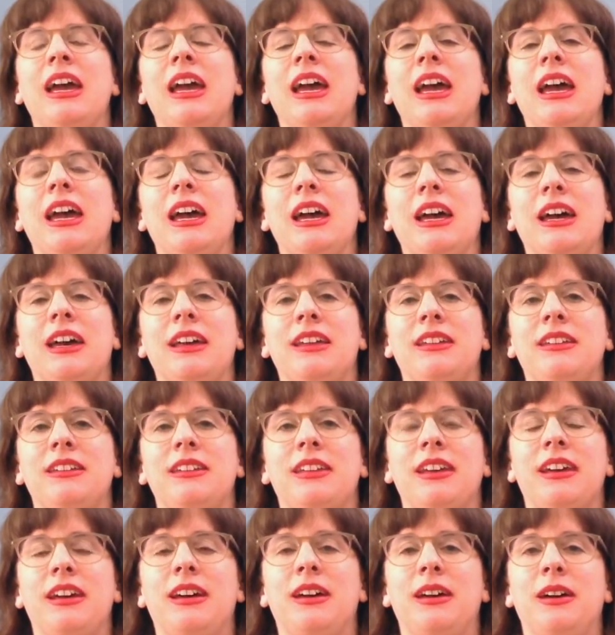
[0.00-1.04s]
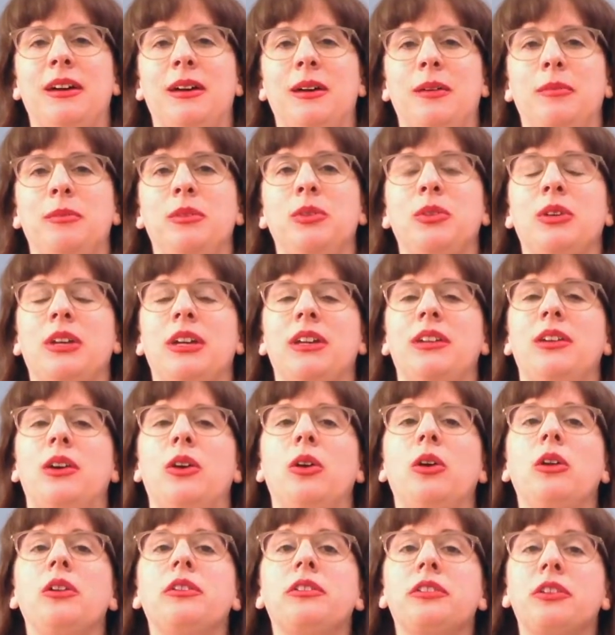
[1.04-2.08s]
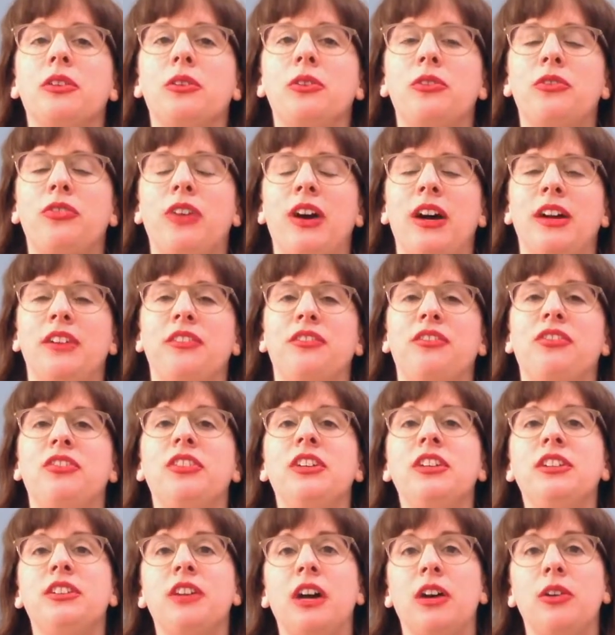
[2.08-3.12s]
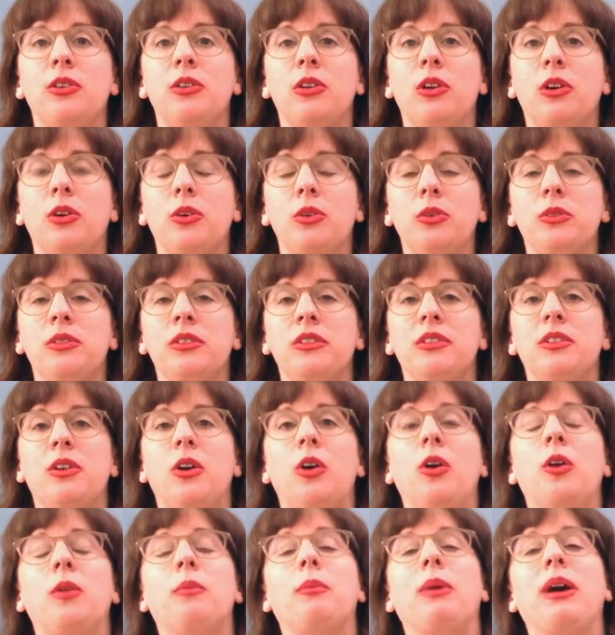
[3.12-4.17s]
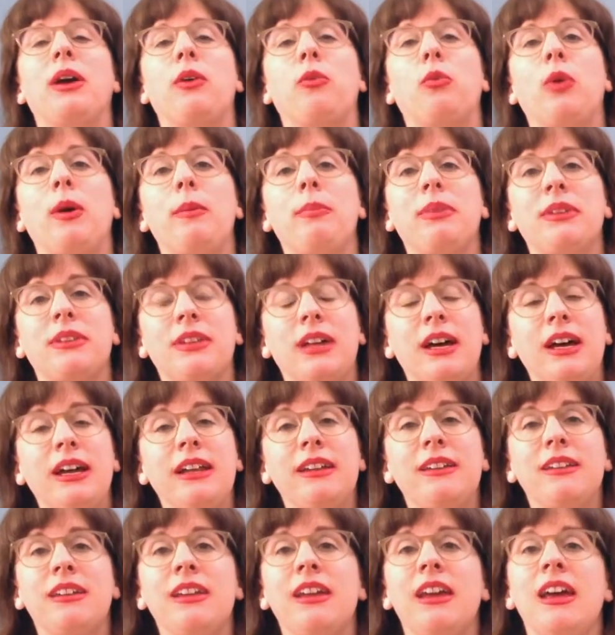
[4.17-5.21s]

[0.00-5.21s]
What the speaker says: And you can also find free downloads on my website.